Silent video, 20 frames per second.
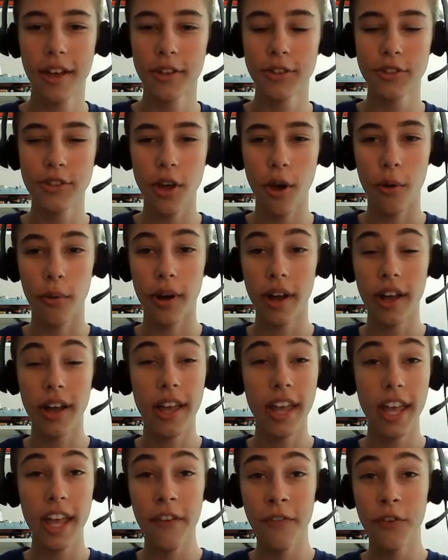So,
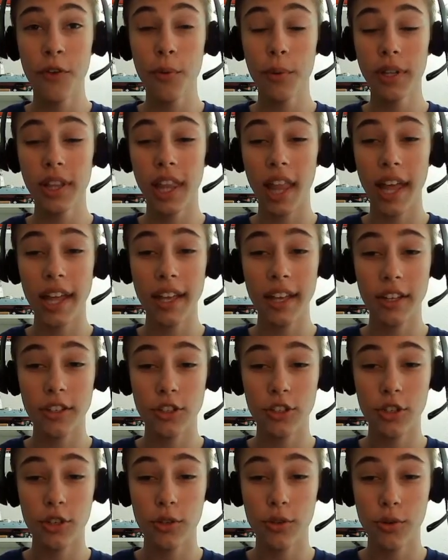if you would like
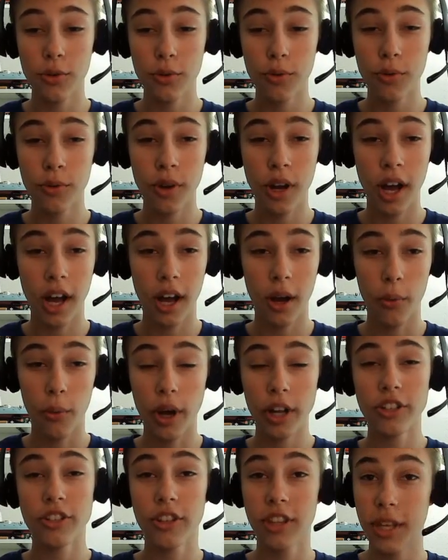to
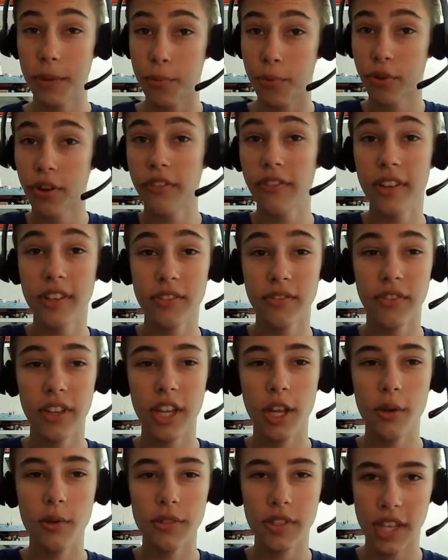watch the previous
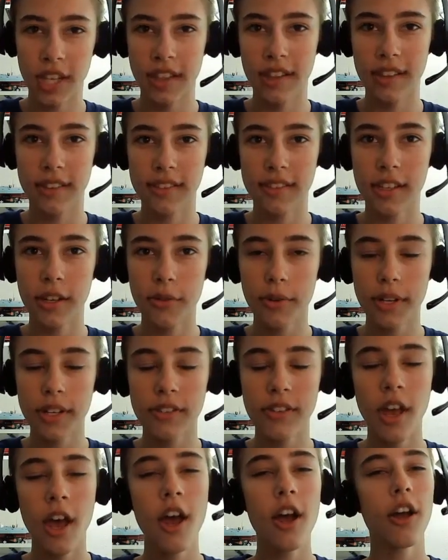videos in this
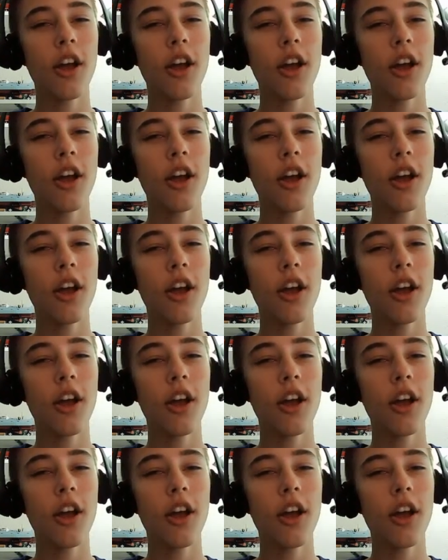series,